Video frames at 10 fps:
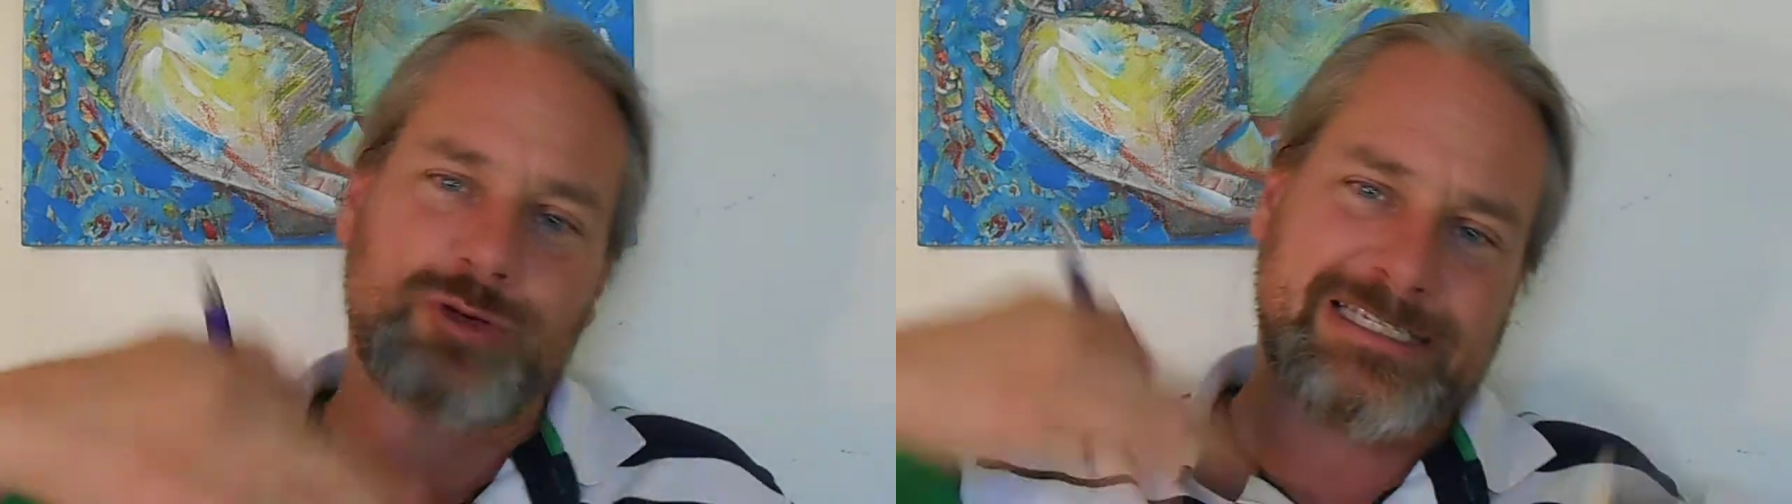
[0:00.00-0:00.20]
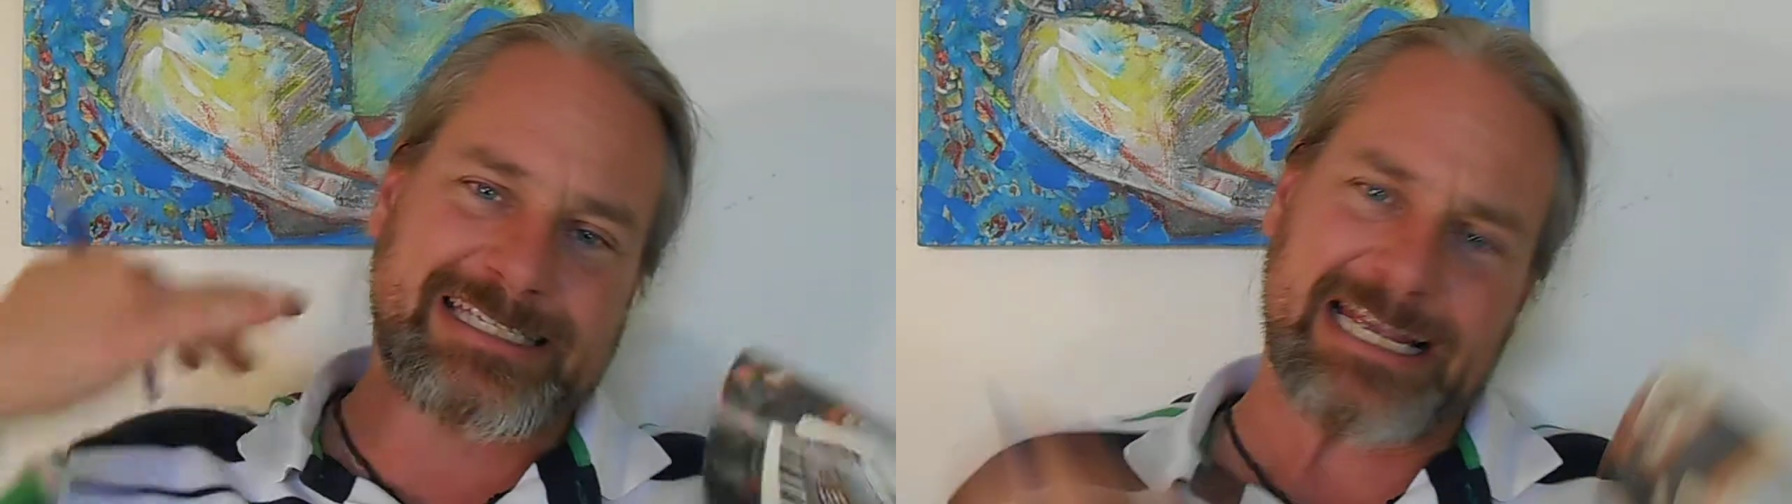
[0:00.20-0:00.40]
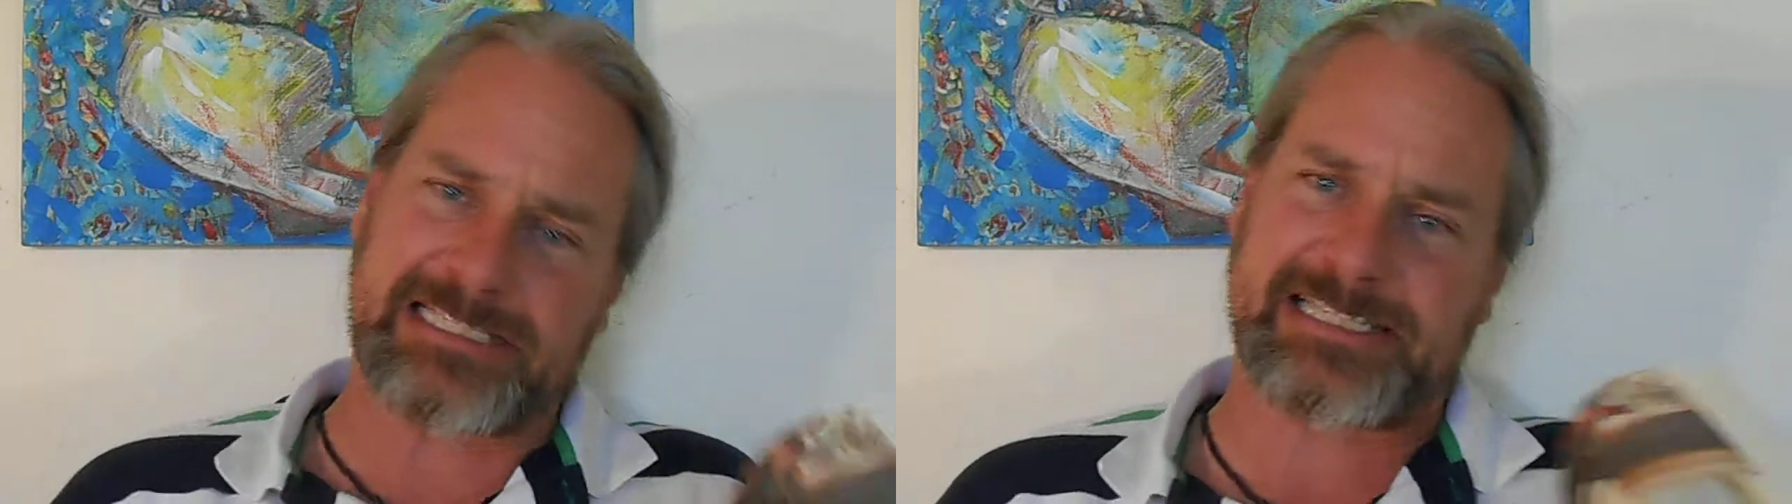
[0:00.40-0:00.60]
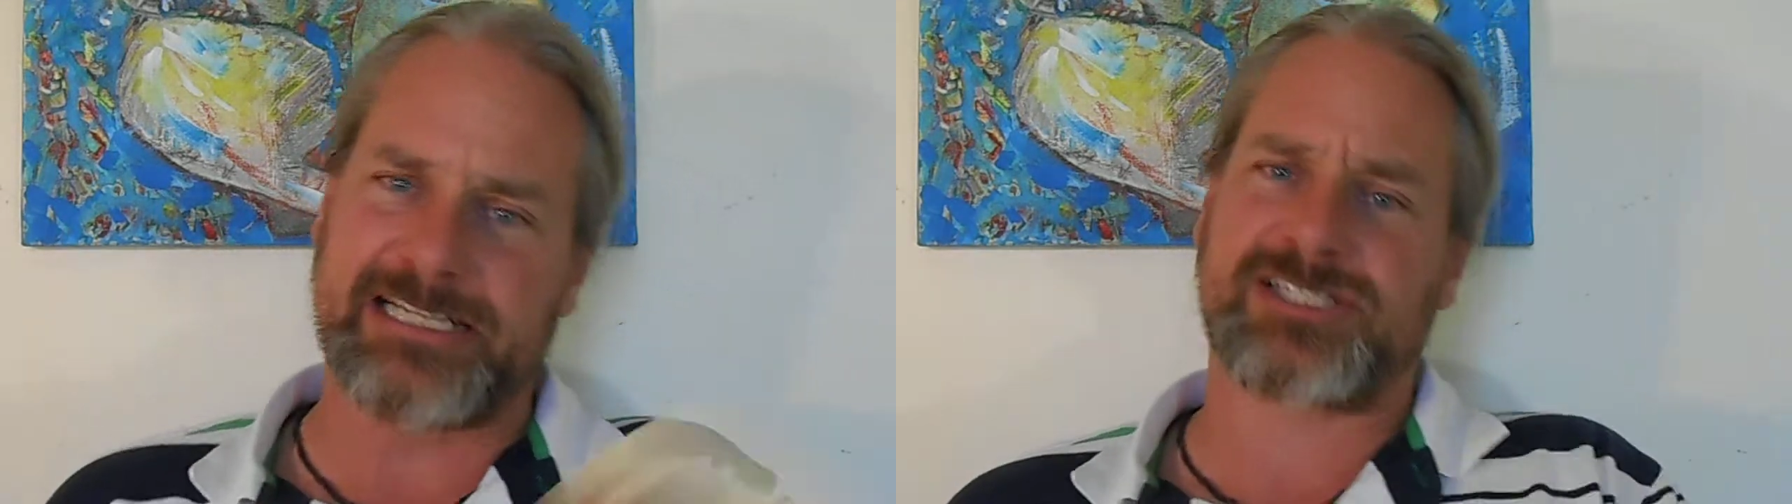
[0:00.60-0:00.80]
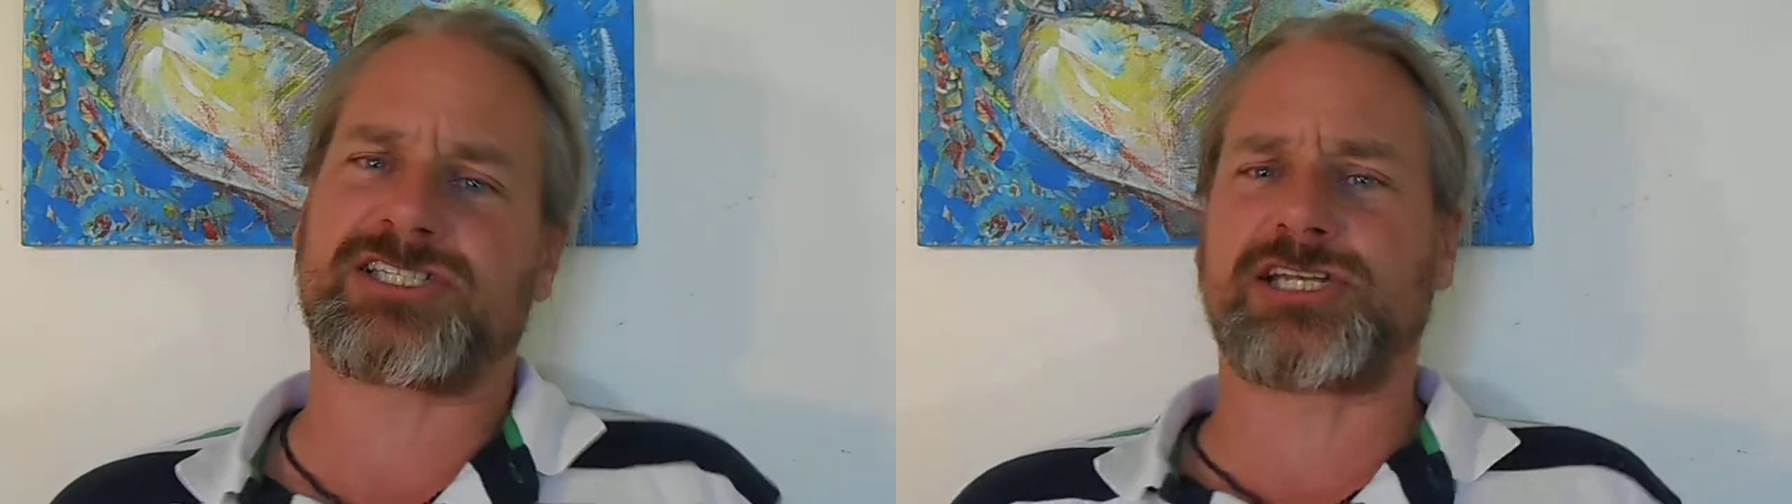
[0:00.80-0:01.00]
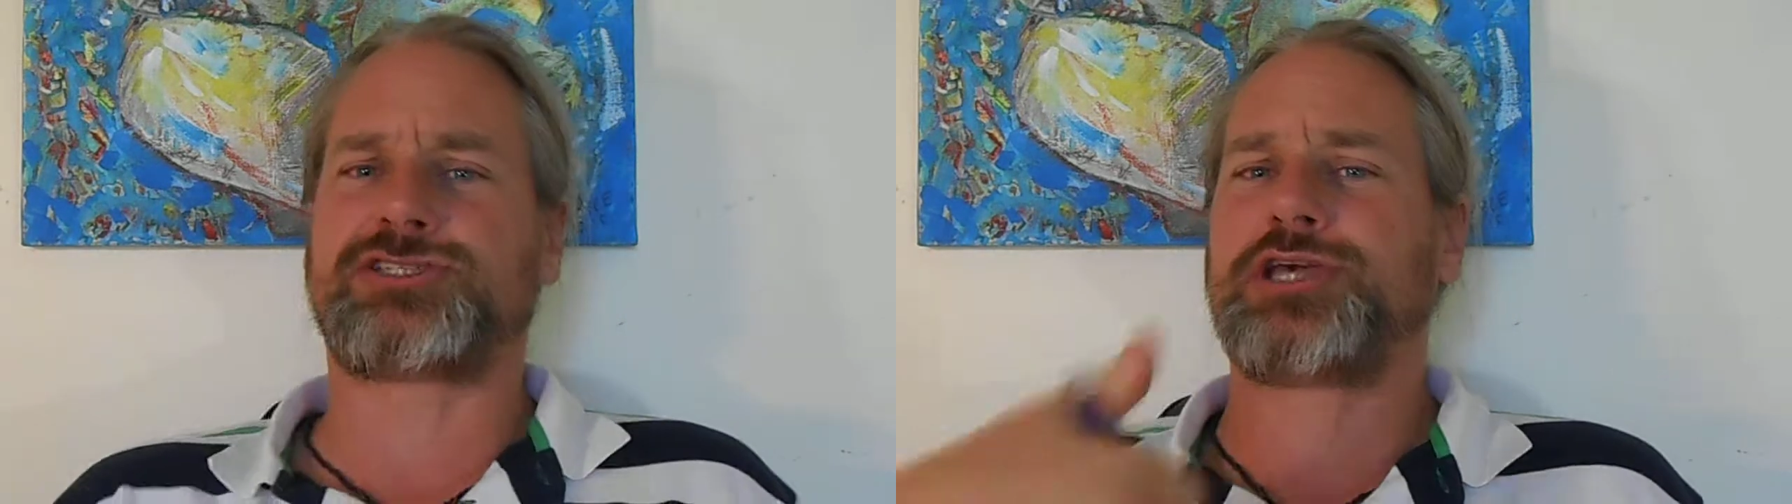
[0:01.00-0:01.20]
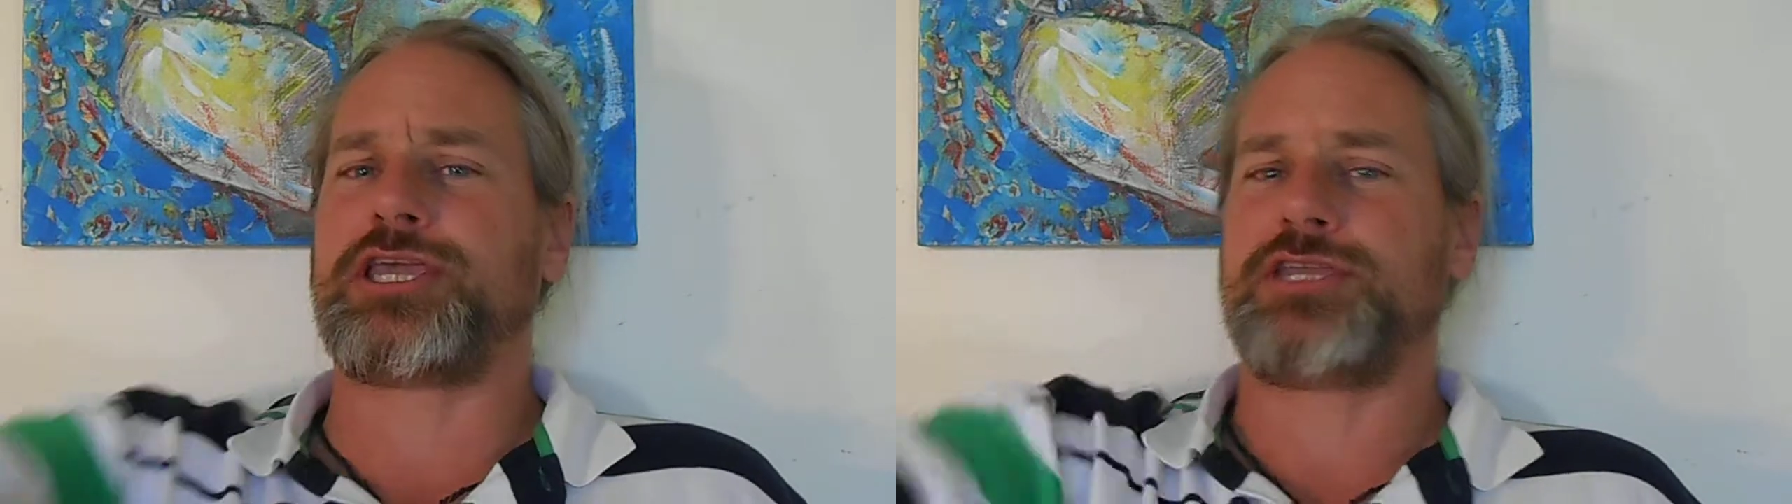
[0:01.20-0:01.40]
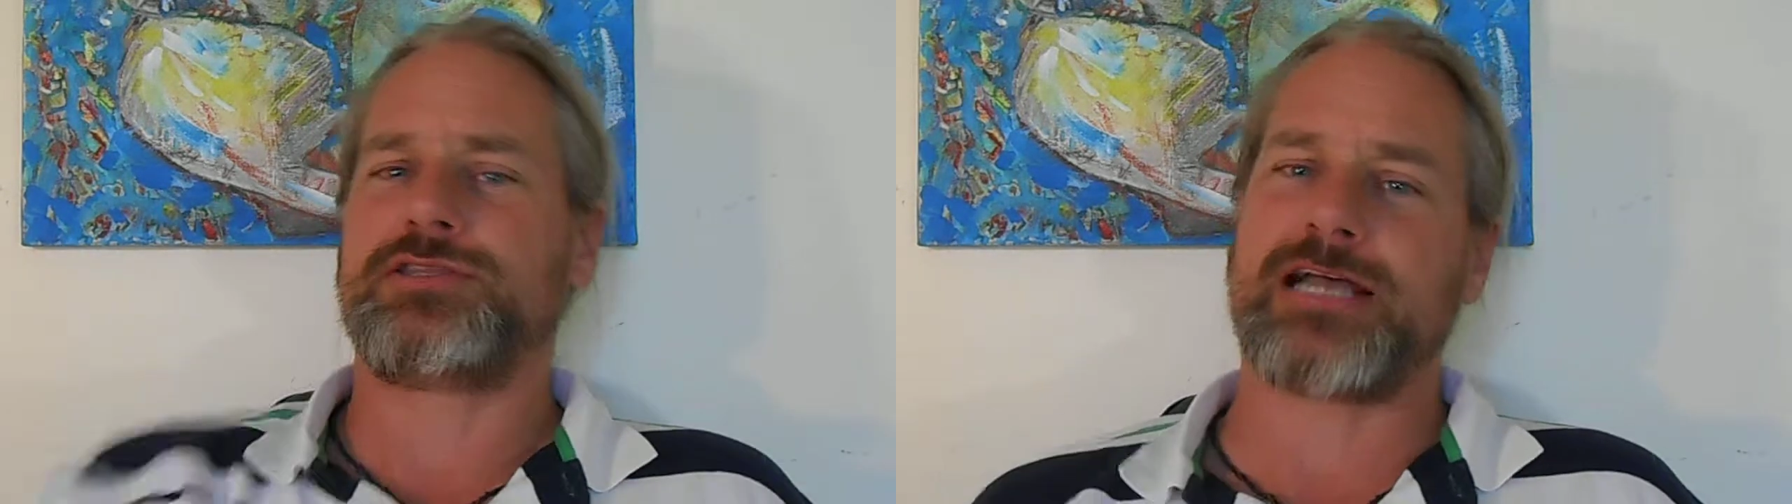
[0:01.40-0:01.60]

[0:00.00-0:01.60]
Resistance to t.